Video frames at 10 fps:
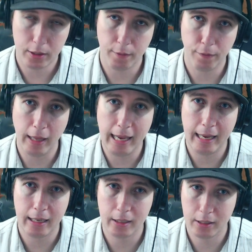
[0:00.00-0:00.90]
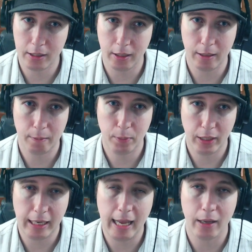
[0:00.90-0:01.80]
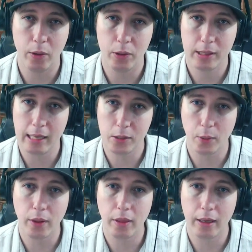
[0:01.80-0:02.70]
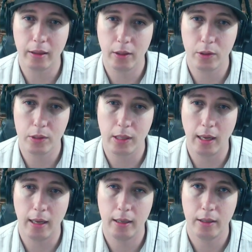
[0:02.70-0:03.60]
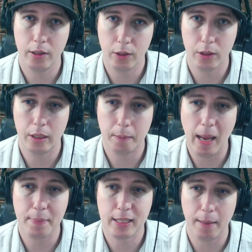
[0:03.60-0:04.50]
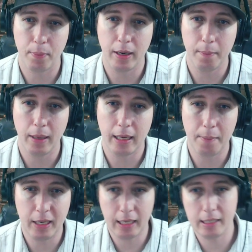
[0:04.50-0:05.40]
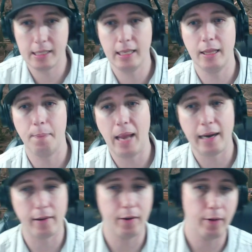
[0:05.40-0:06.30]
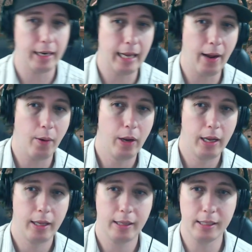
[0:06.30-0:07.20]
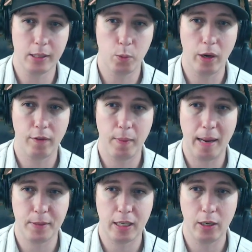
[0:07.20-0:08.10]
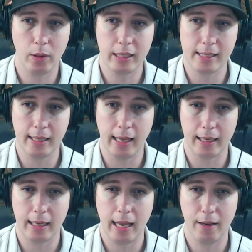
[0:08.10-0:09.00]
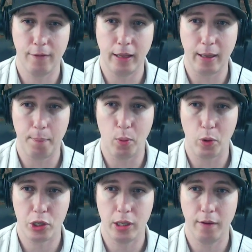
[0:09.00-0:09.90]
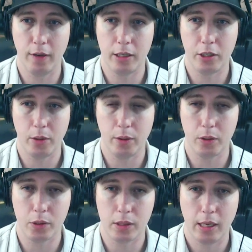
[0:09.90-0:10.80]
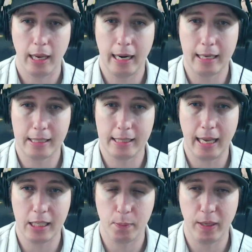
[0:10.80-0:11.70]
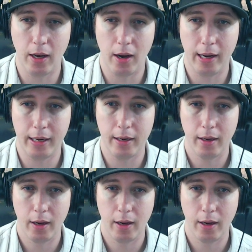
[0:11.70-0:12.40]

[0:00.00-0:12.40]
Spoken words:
flank, to put in angles, that sort of thing. The maps get pretty big. I mean, you can see in the background right now, this is one of our maps. You can only see like kind of like a portion of it too. It extends beyond